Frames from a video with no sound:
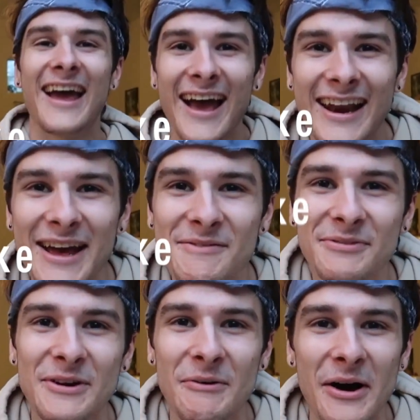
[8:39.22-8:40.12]
At
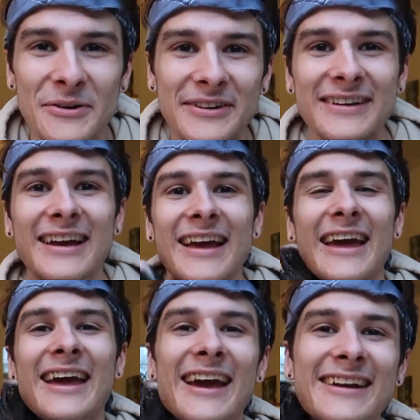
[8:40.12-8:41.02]
M3woke.
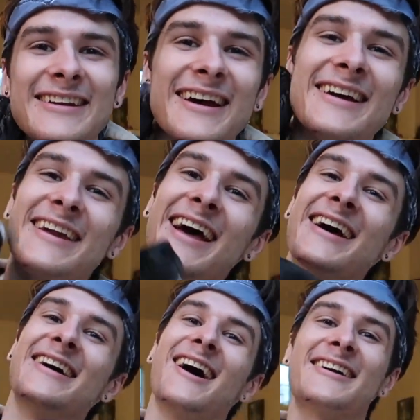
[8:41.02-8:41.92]
And
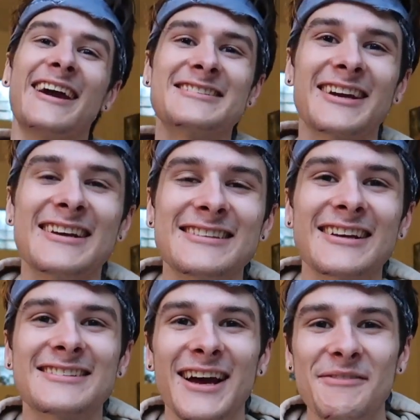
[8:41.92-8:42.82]
yeah, I'll catch you guys
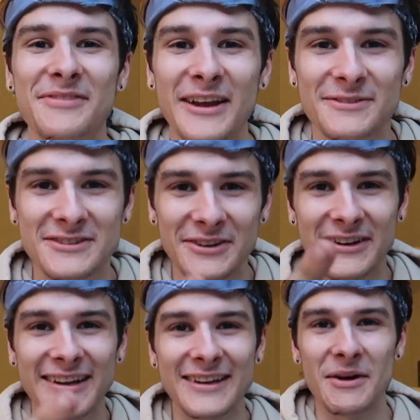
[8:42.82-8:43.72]
next time. Thanks for
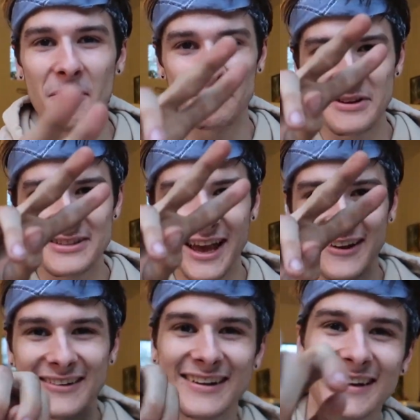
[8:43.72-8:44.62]
tuning in. Peace out.